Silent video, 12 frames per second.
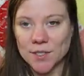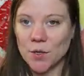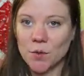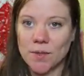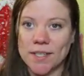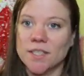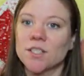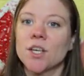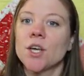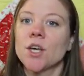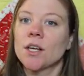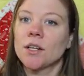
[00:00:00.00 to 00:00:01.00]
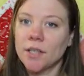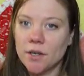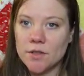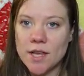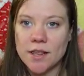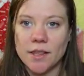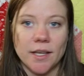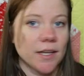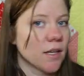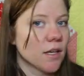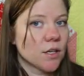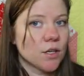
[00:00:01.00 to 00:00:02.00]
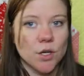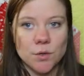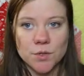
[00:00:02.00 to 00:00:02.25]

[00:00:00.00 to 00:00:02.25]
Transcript: As always, click on that link,